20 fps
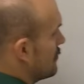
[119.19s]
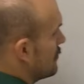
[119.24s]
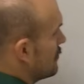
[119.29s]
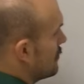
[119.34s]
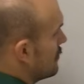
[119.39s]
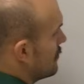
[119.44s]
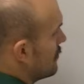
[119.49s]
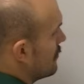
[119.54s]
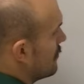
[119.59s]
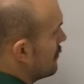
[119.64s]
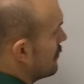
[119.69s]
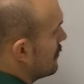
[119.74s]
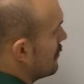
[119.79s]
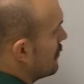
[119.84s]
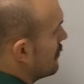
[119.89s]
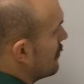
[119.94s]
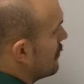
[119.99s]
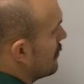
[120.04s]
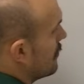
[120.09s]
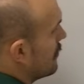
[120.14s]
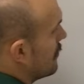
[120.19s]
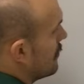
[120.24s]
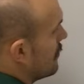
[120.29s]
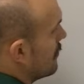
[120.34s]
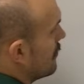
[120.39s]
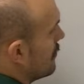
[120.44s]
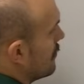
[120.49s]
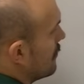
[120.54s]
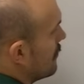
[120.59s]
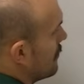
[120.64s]

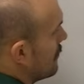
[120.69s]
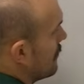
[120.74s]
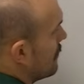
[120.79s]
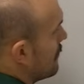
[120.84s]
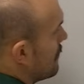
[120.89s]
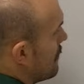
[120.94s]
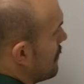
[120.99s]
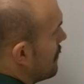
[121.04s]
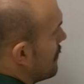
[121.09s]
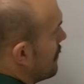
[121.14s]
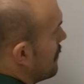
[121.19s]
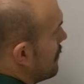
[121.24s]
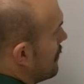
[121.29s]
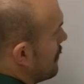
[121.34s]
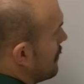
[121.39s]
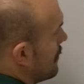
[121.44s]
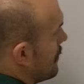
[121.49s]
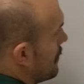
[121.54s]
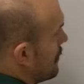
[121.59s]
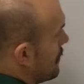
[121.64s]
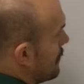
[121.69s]
(no one is talking)